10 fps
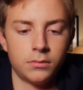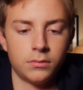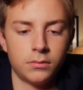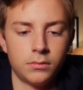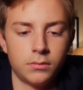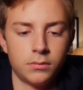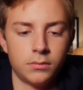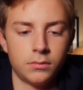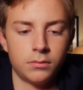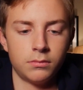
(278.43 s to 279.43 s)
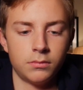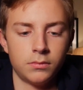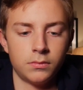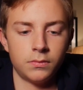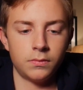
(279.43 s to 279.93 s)
Just to pour that
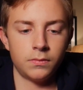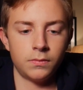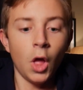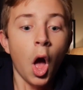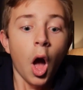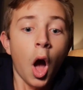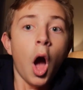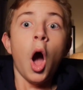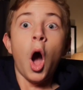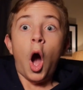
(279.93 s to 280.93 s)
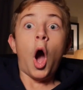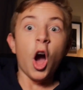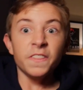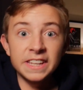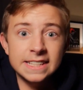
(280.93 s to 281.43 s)
mother down the...
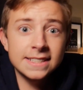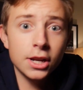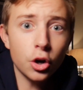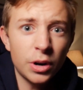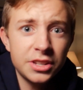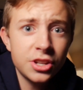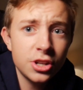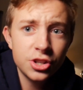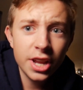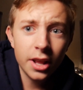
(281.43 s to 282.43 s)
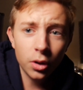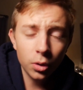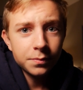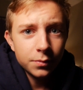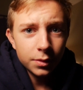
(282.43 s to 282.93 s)
This is a Christian
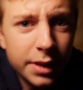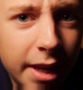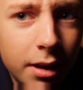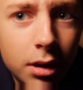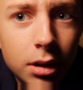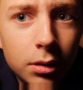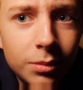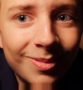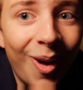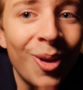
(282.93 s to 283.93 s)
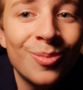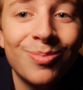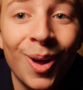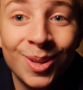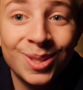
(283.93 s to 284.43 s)
channel. Get, all
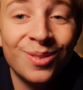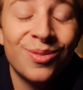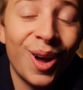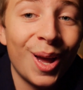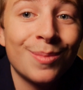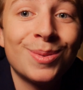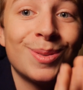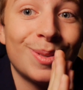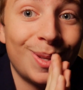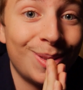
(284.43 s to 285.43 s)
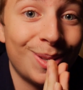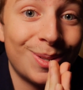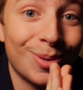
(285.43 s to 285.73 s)
positive vibes in this